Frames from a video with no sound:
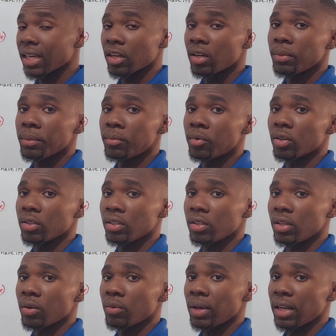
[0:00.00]
cannot be broken
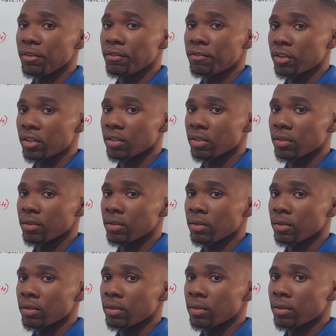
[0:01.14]
down any further.
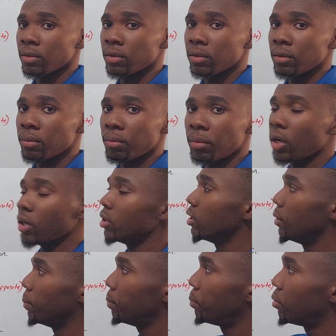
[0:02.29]
But
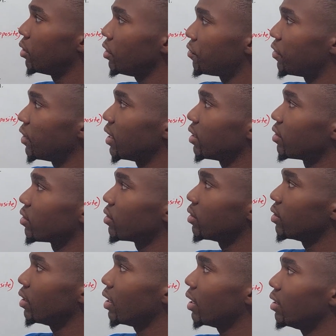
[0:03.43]
the prefix
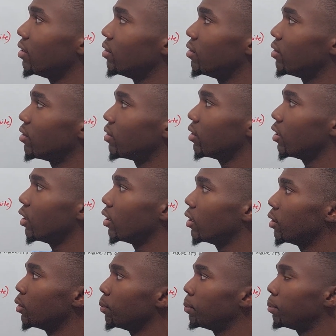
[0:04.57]
is
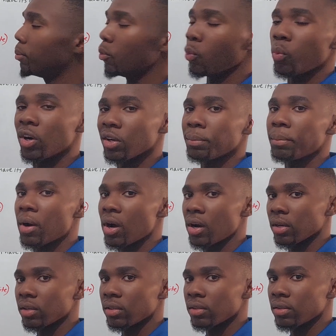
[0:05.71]
a word part,